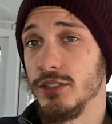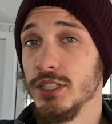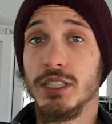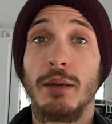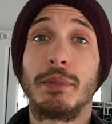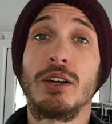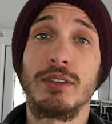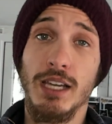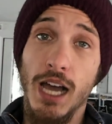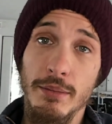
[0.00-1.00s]
Just let me know in
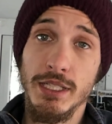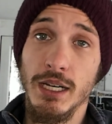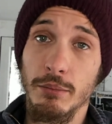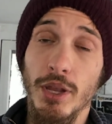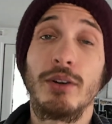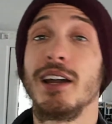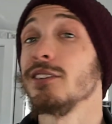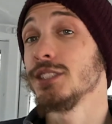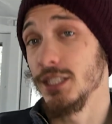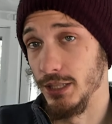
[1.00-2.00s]
the comments down below, and I'll
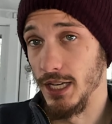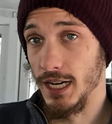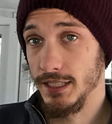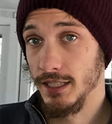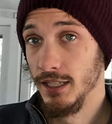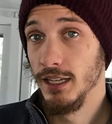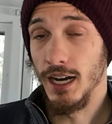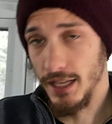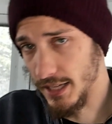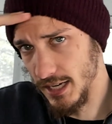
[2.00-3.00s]
see you guys
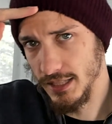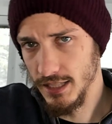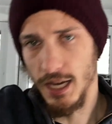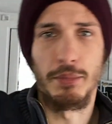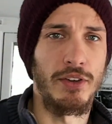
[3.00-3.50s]
on the next epic